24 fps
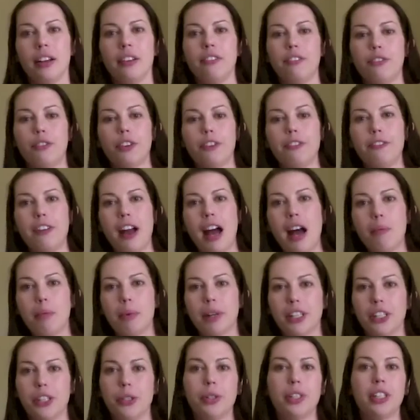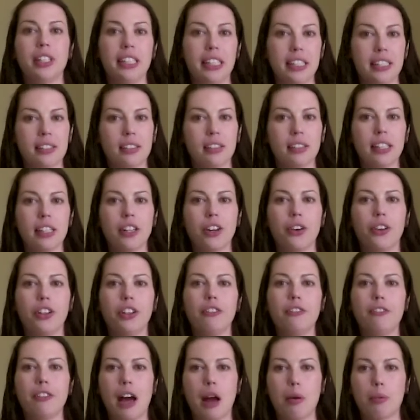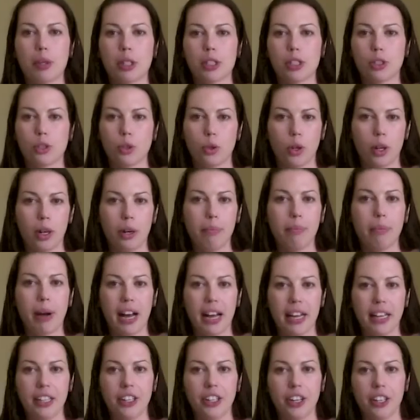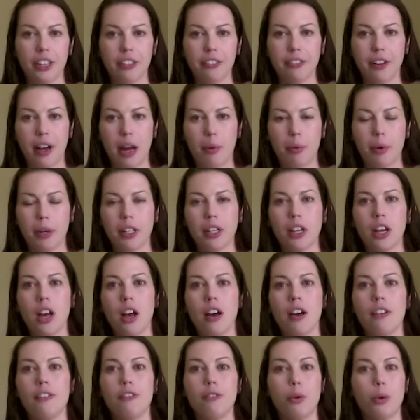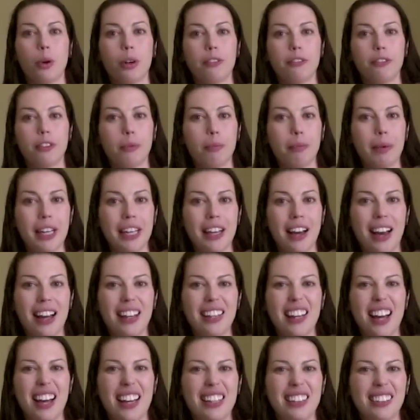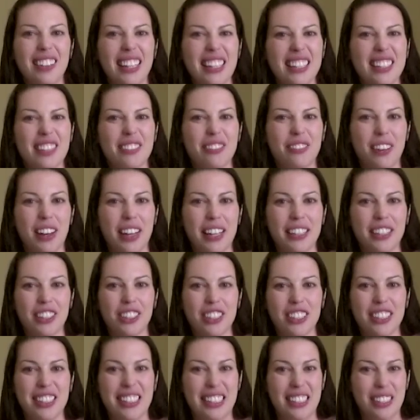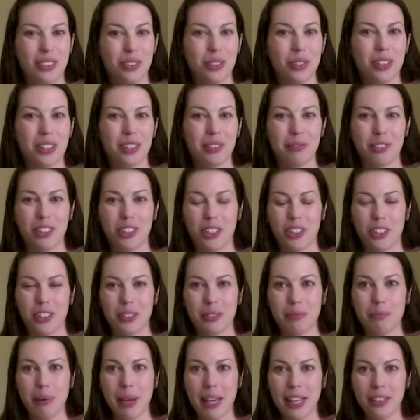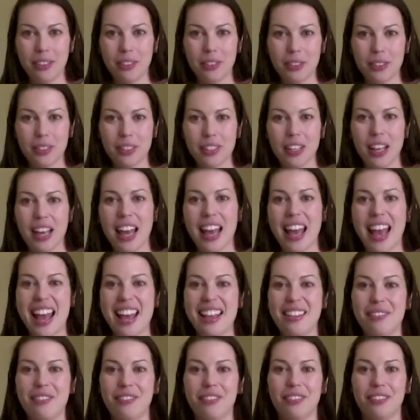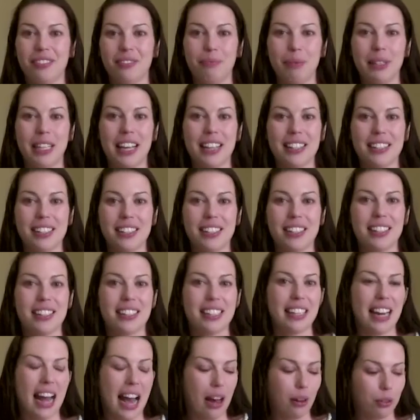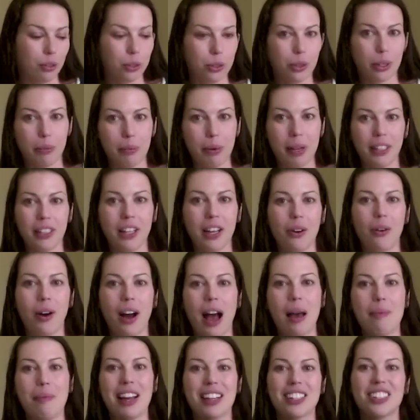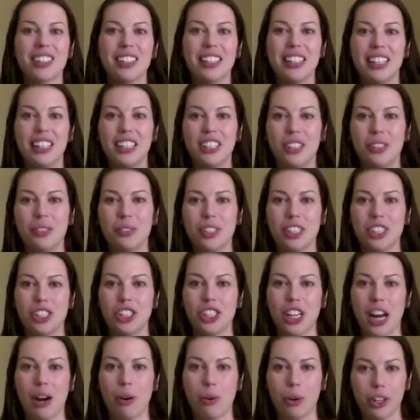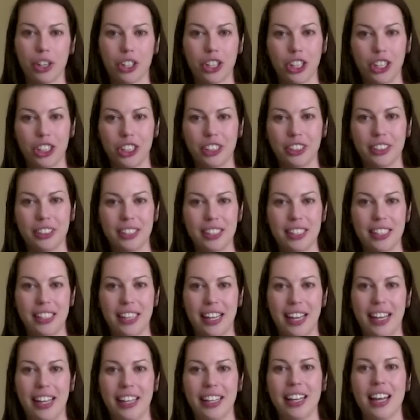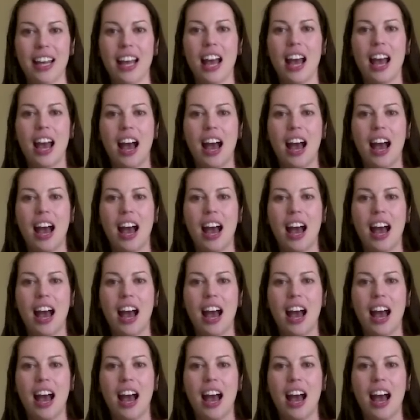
For fabric, you can easily go to the fabric store and buy a yard of fabric, or for me, I kind of like to find good deals on curtain panels, and because this is an outdoor pillow, I'm actually going to use a shower curtain today.